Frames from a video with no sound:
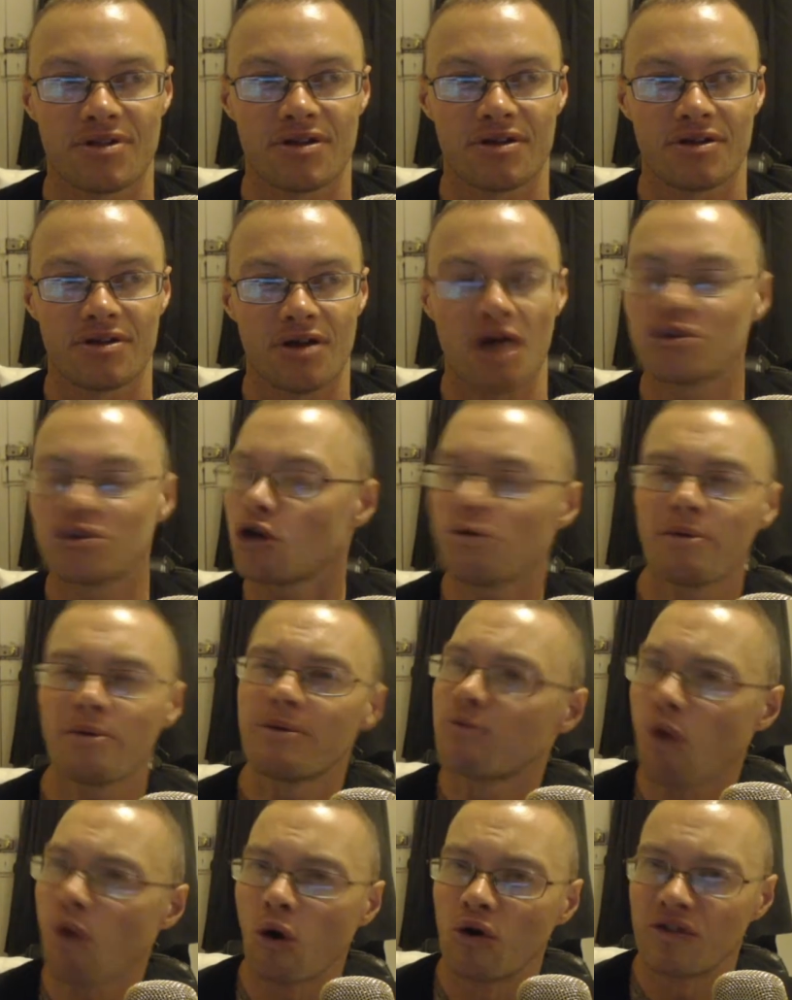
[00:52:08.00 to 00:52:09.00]
don't get me
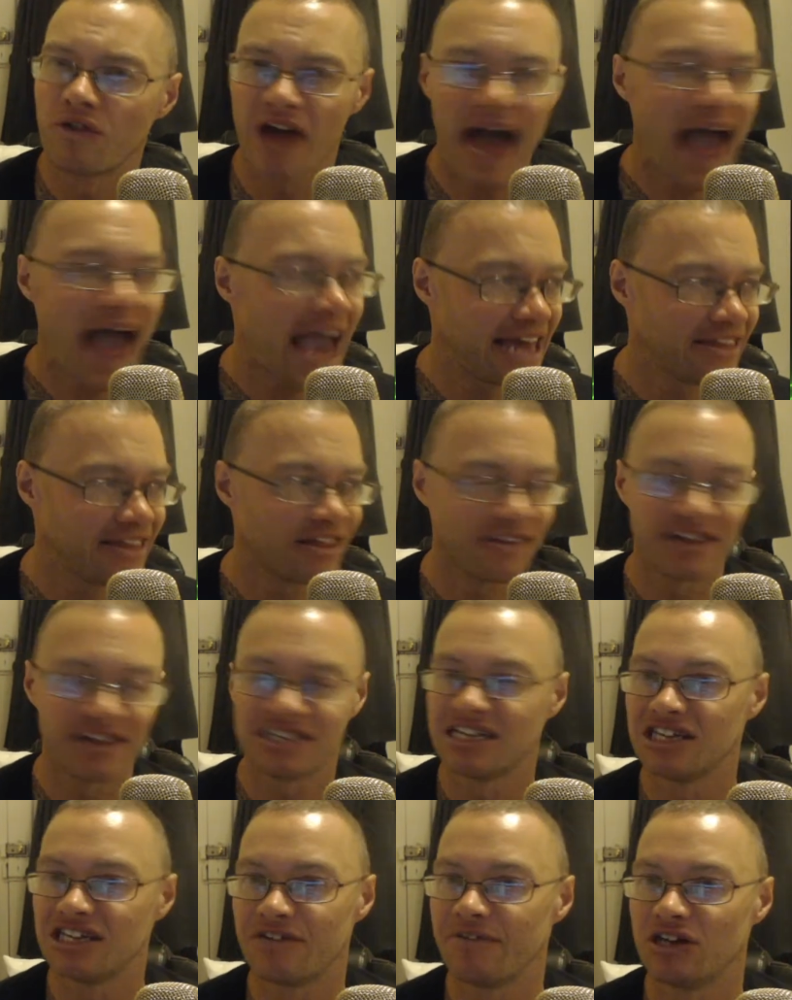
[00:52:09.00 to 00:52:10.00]
wrong, the hate that this
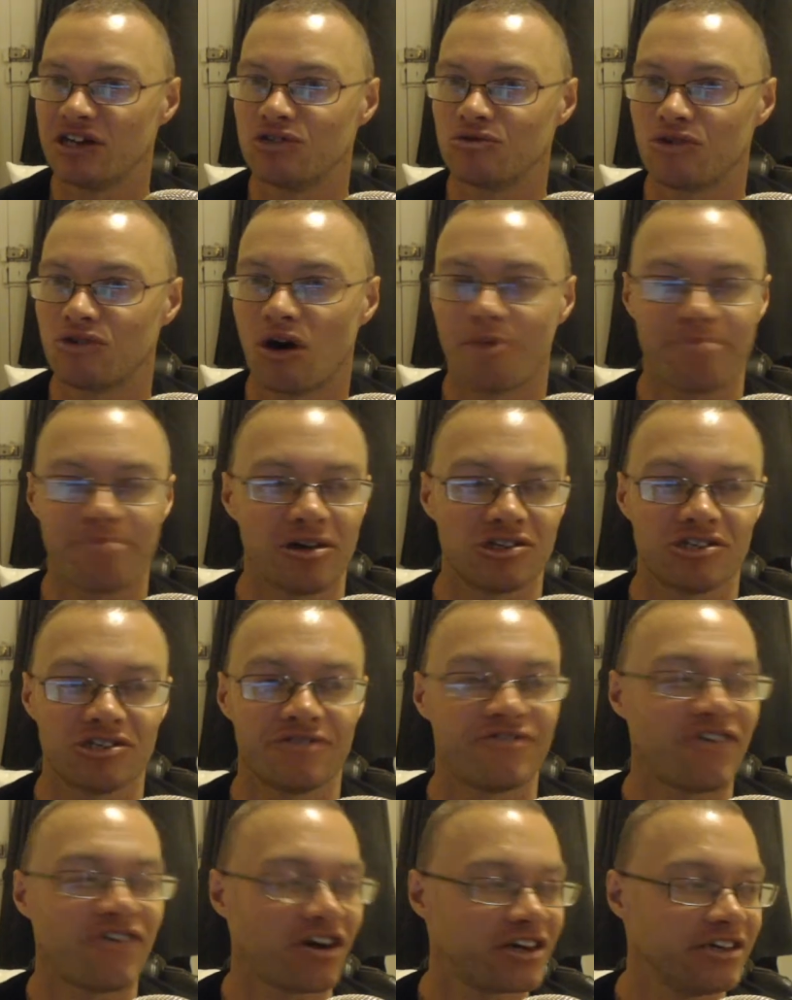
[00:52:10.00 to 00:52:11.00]
individual got, a bunch of
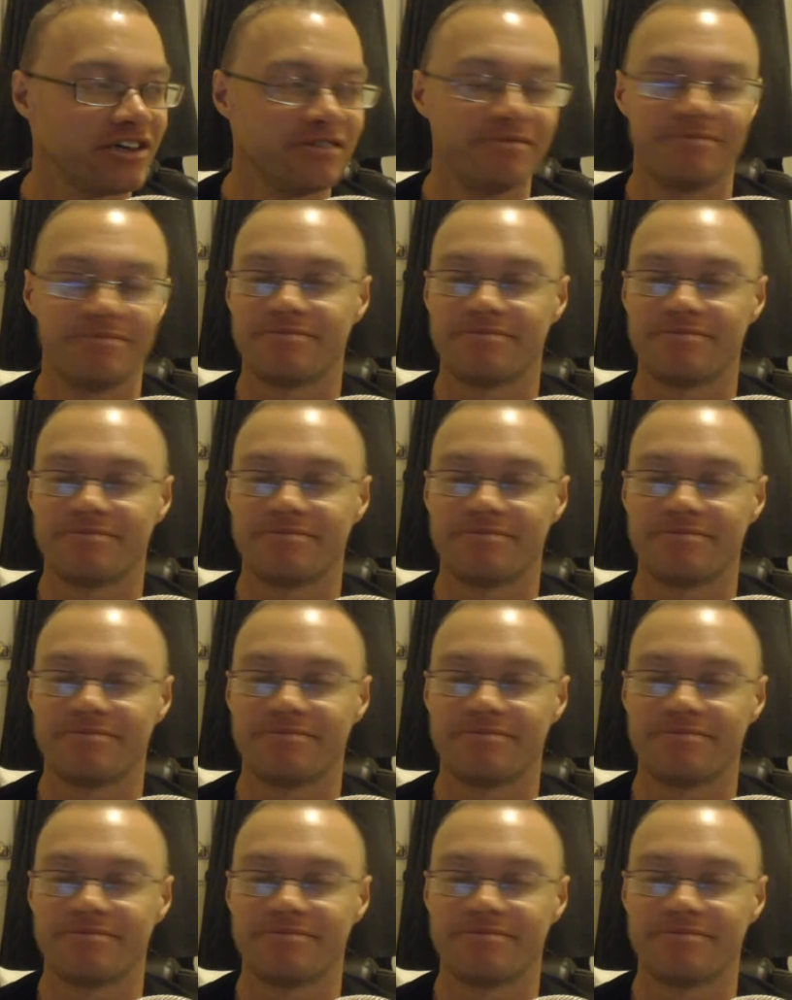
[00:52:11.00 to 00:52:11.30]
fucking...